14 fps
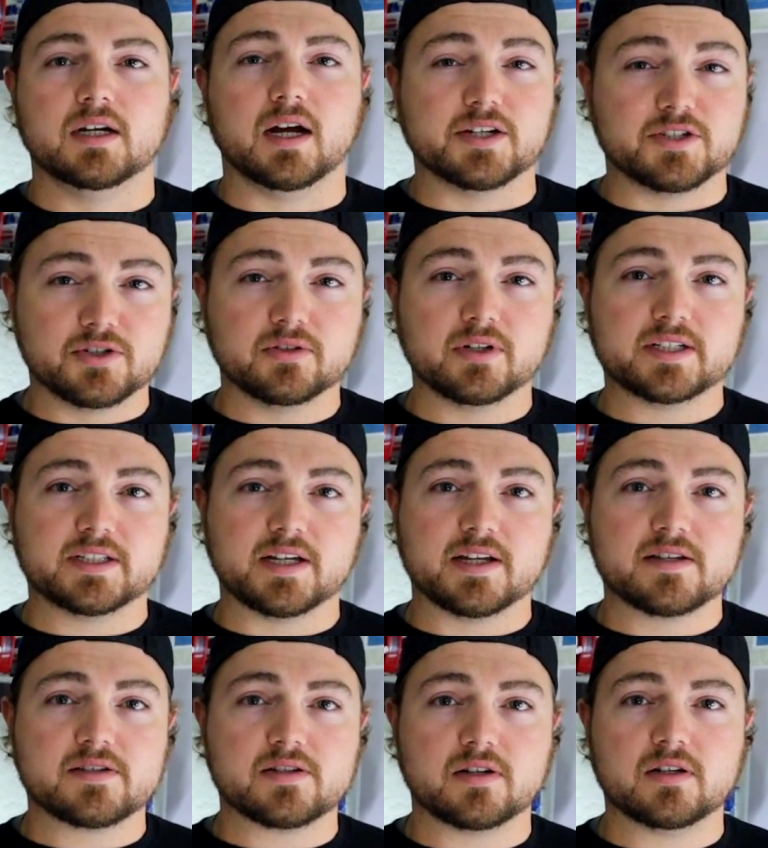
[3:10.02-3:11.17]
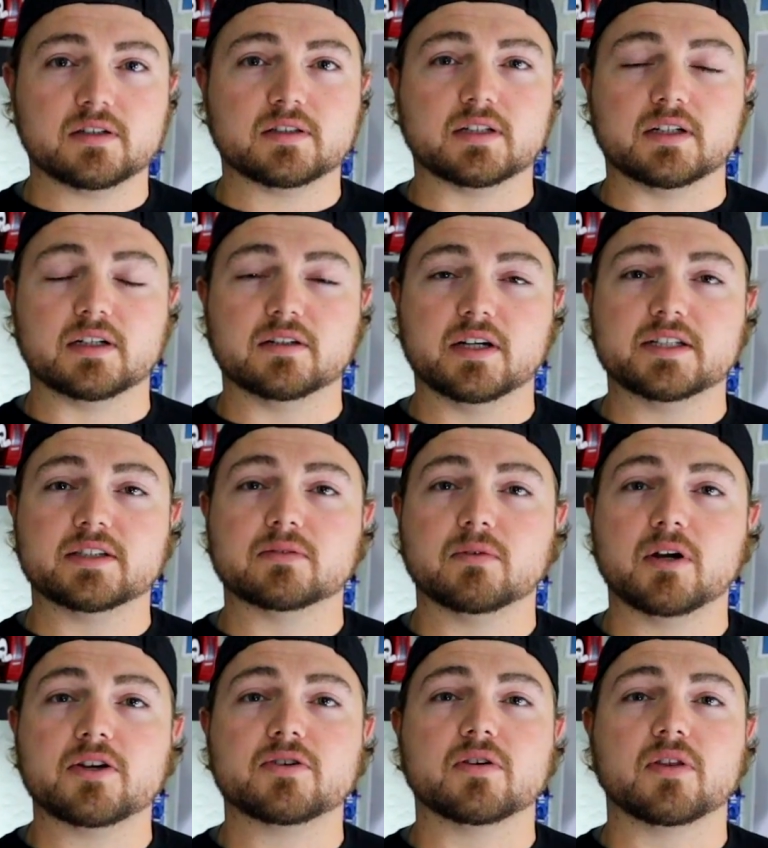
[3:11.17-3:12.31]
I do like the insert, and I like the
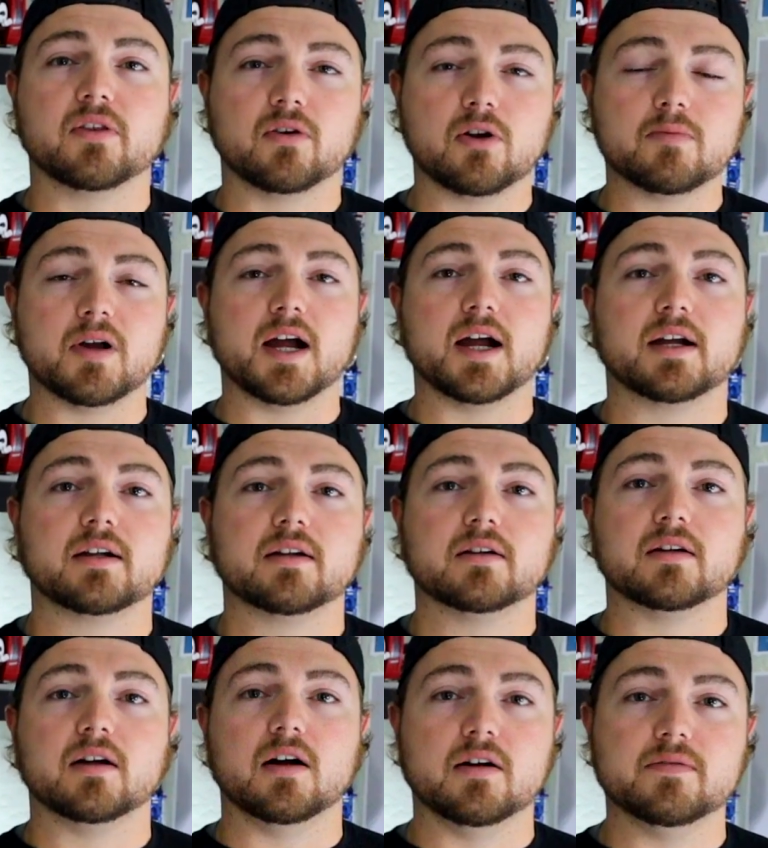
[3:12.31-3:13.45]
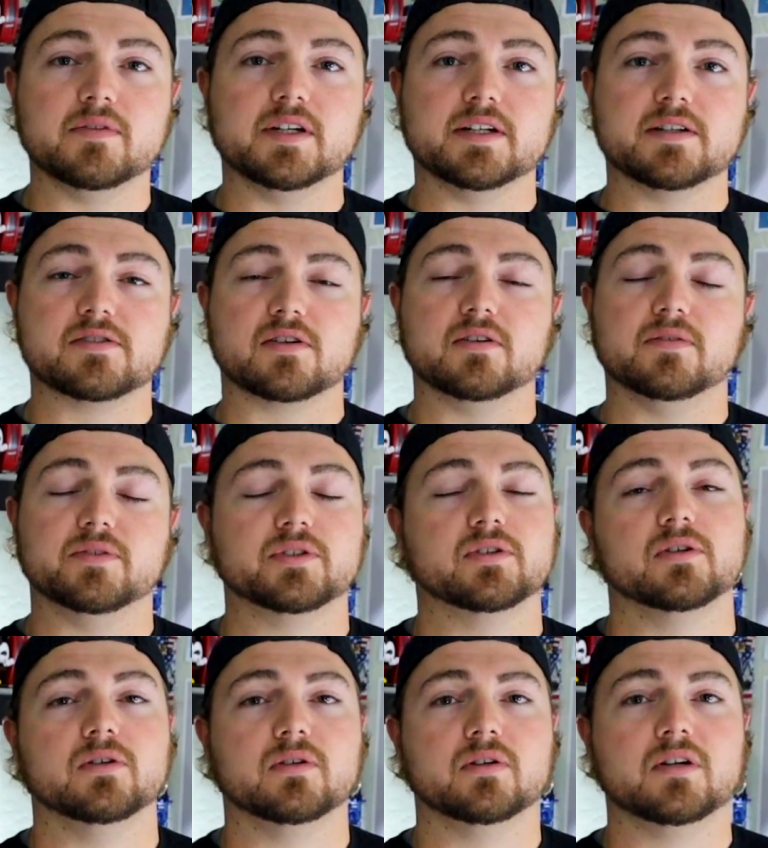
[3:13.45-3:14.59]
retro throwback of the insert of the
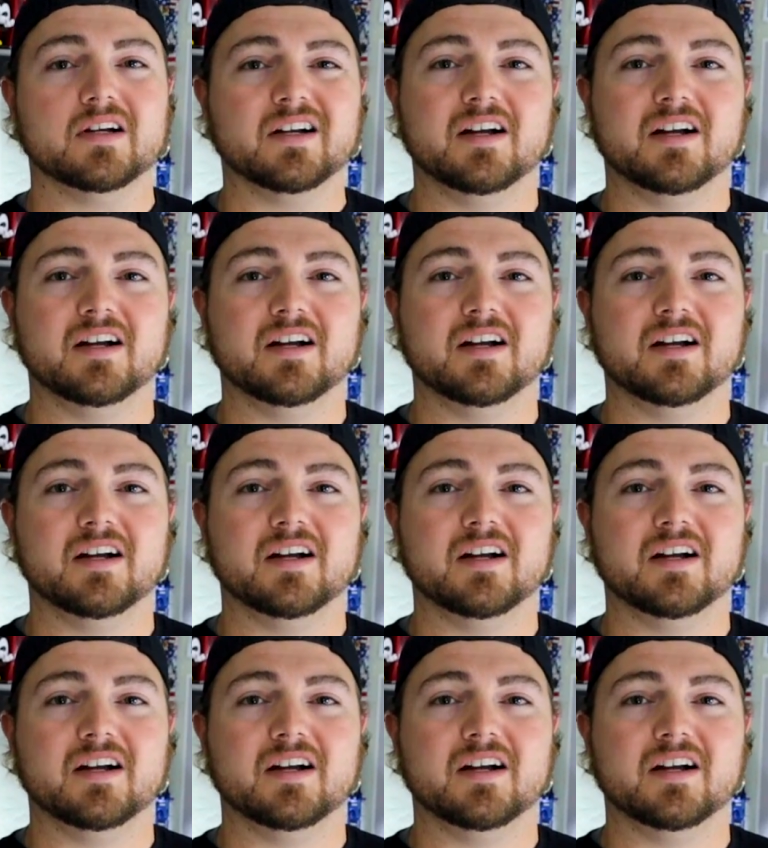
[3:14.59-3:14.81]
grille,